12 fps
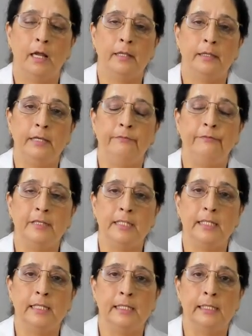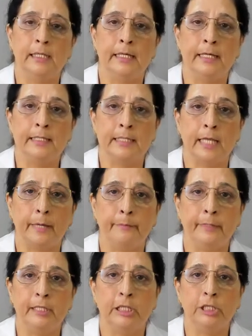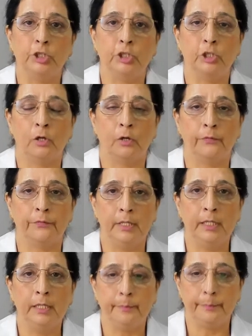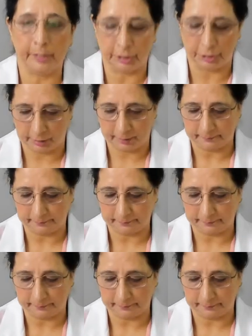the physical examination of the patient.